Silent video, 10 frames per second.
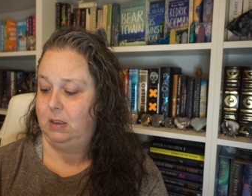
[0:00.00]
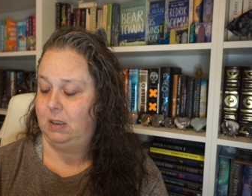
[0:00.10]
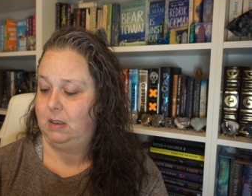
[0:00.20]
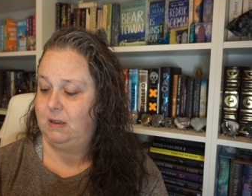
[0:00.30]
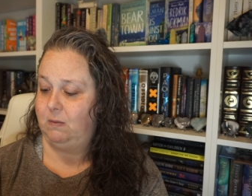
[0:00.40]

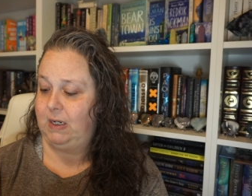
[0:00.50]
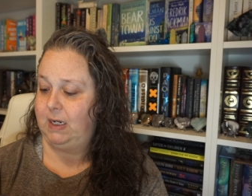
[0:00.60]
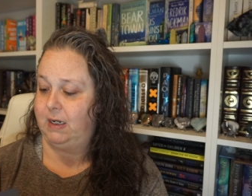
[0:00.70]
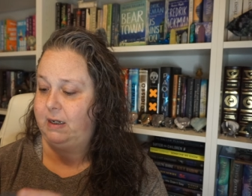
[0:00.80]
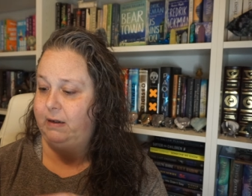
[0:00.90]
and then we
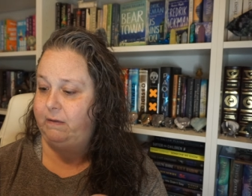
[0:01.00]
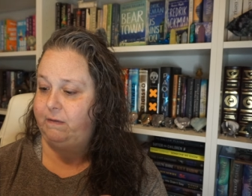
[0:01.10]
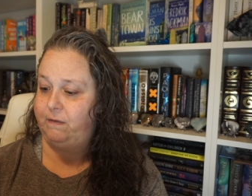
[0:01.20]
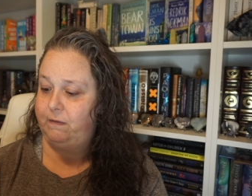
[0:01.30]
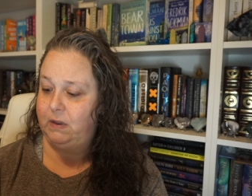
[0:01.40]
have
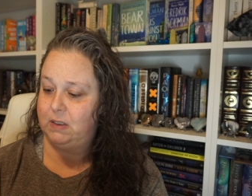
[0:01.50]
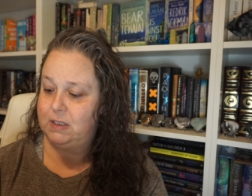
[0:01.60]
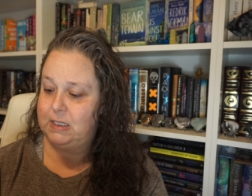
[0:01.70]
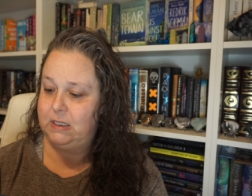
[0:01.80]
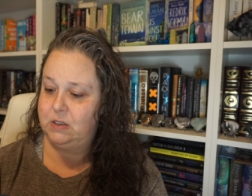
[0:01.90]
a
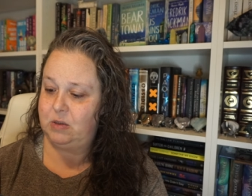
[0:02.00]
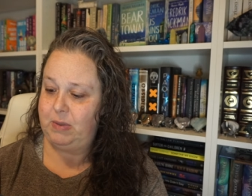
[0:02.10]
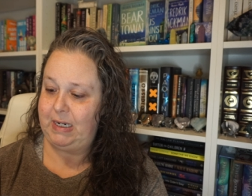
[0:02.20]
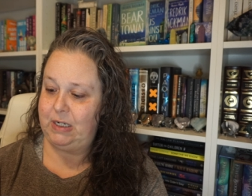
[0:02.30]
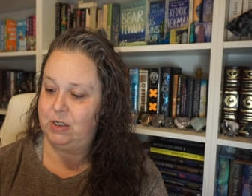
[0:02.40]
signature page,